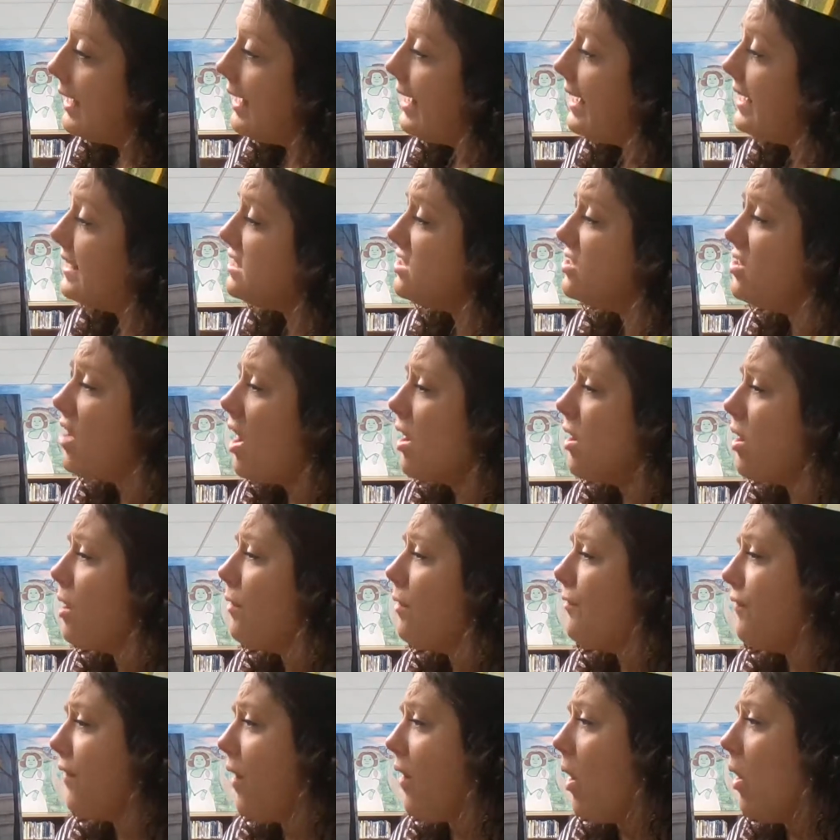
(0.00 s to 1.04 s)
It's not our
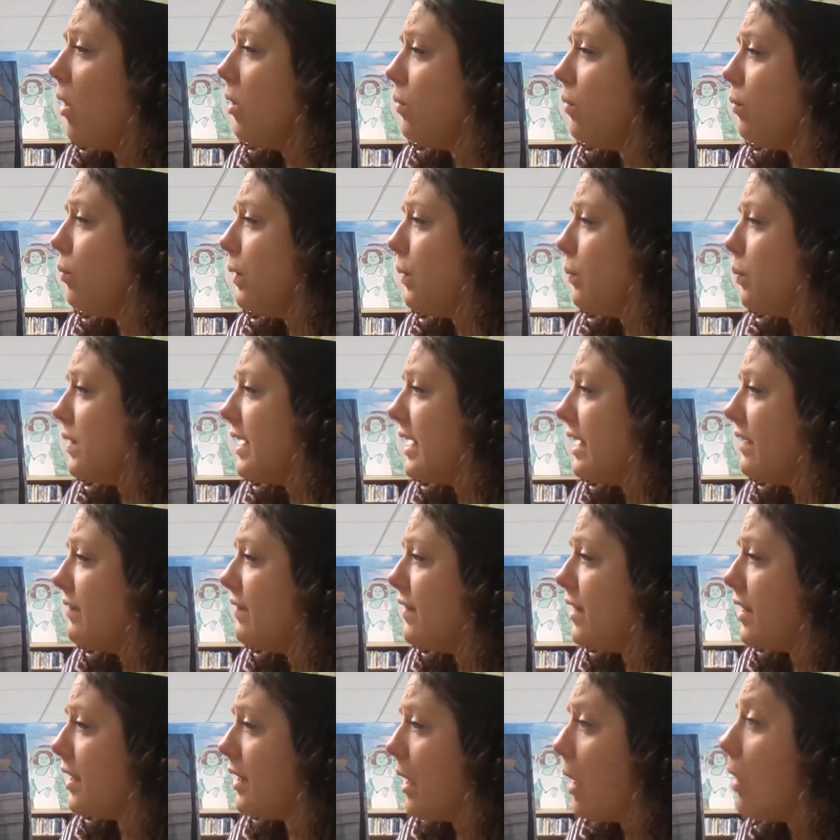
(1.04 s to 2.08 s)
fault we were
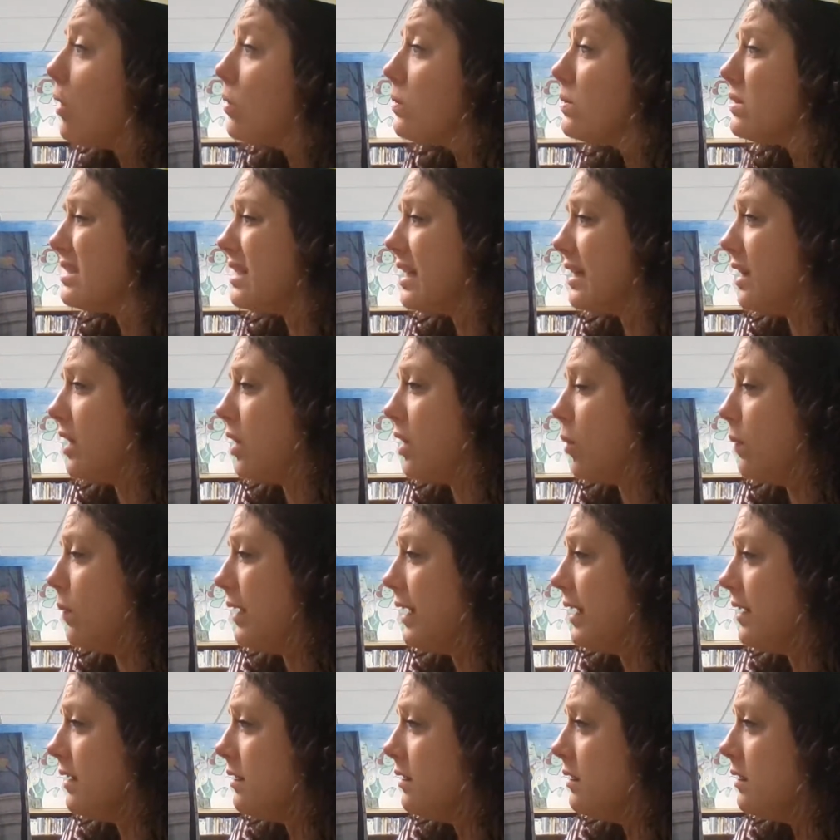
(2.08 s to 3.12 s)
given a goat, said the
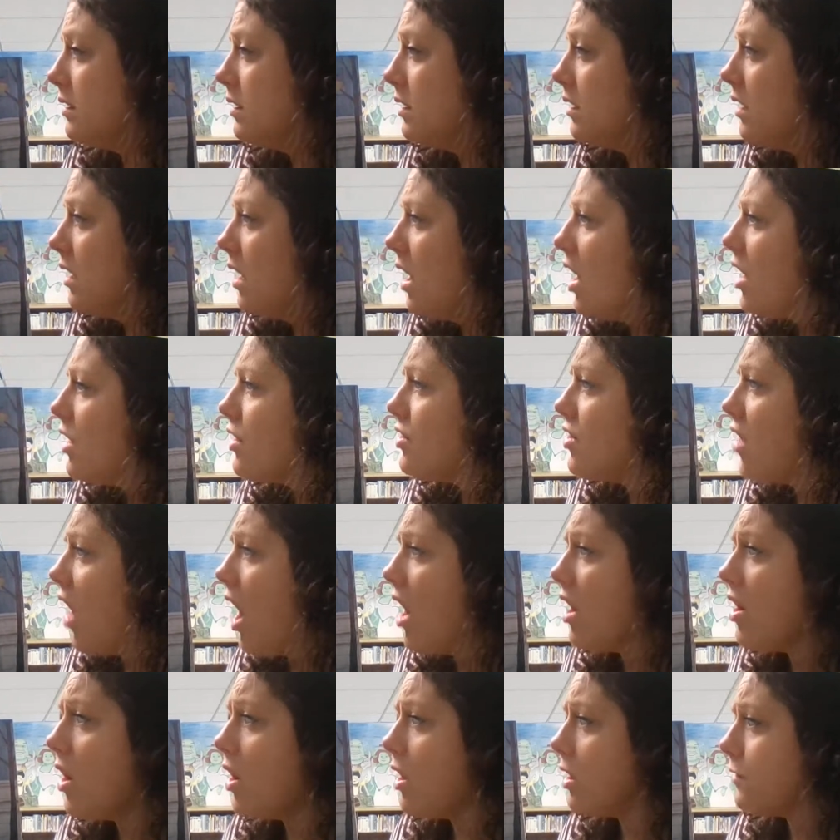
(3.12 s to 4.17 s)
queen.
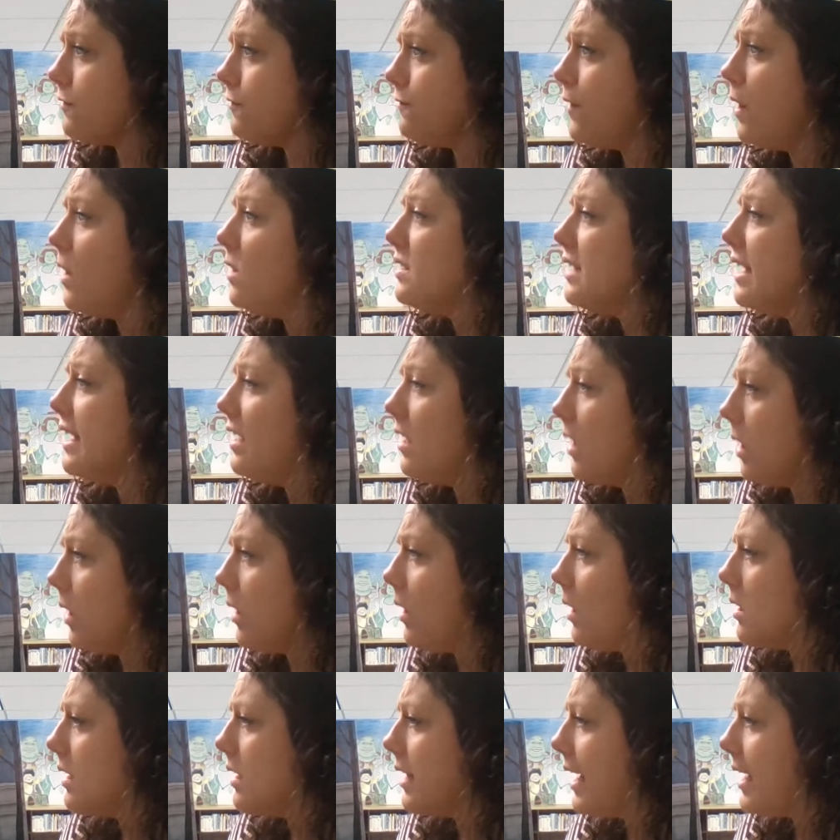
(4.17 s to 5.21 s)
Not our fault at
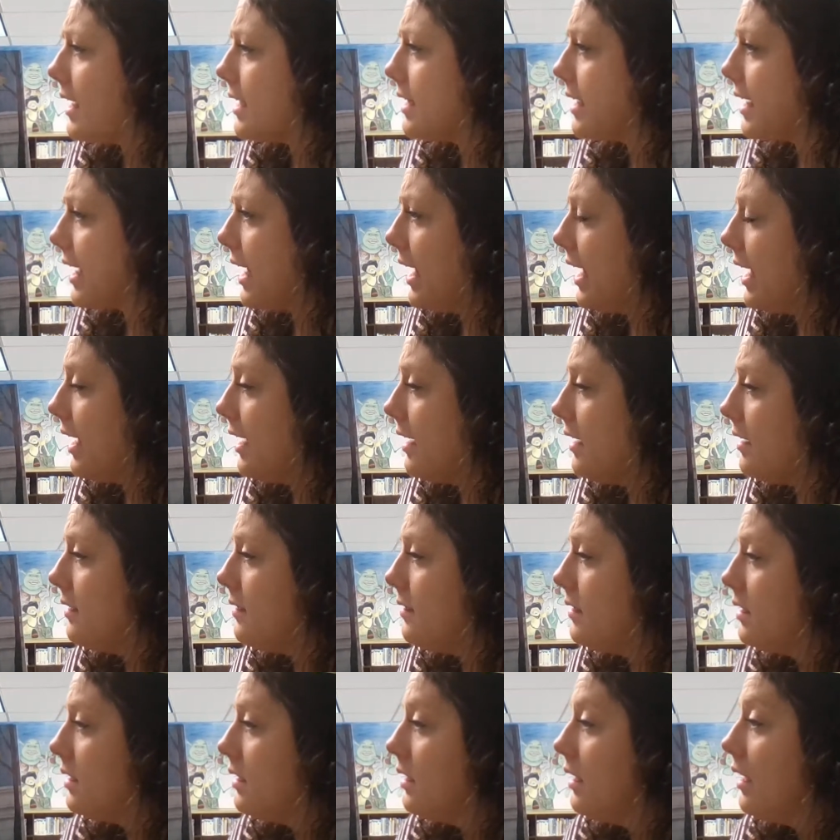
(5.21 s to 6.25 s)
all, added the king.
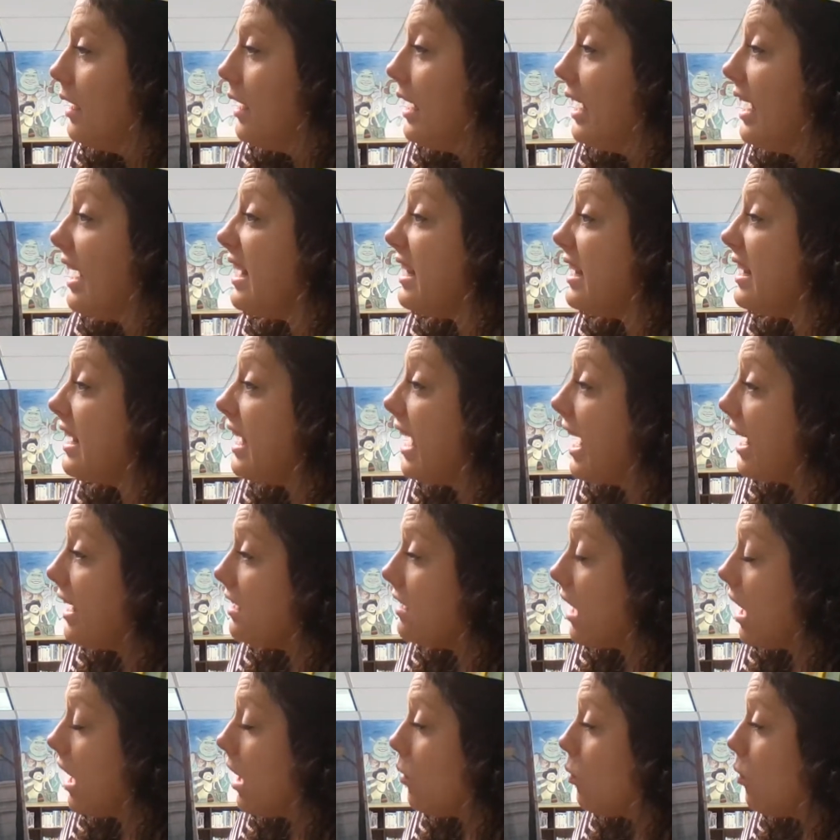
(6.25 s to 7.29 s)
And yet
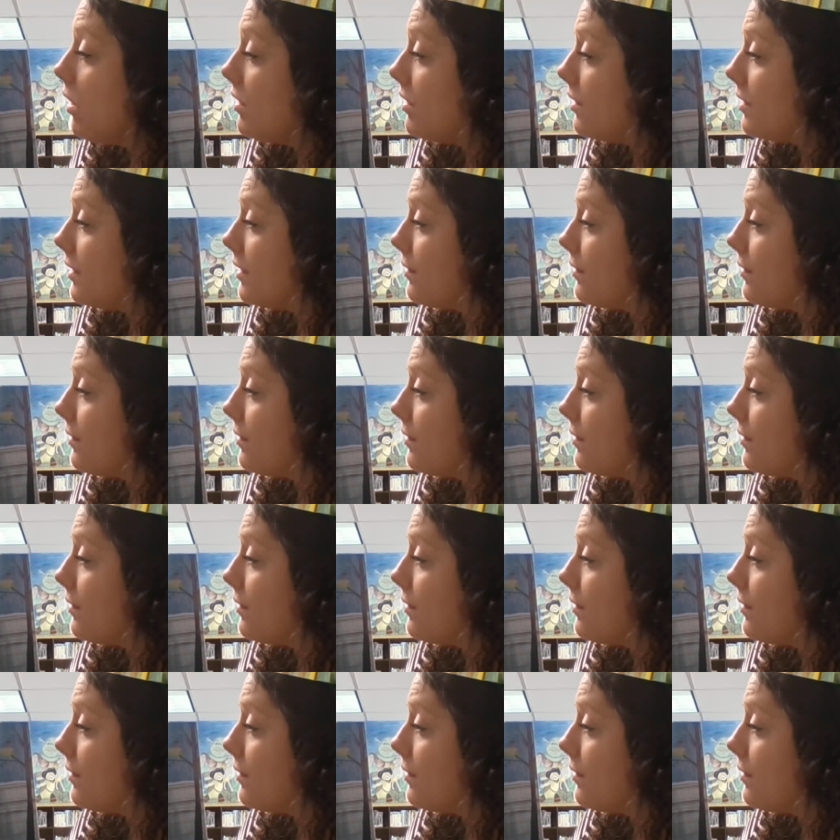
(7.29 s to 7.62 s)
I wondered